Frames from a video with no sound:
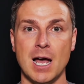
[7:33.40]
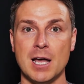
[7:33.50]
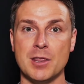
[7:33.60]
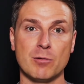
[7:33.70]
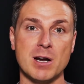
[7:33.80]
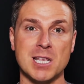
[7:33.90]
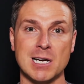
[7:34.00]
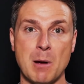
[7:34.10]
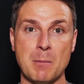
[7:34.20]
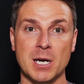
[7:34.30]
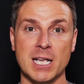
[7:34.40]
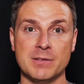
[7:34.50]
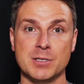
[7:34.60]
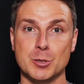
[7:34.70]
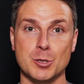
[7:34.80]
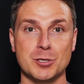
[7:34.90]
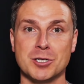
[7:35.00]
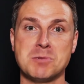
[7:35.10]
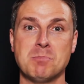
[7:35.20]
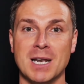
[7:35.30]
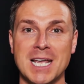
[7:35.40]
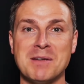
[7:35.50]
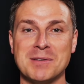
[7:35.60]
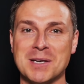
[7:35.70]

And the great thing about beliefs is you can just believe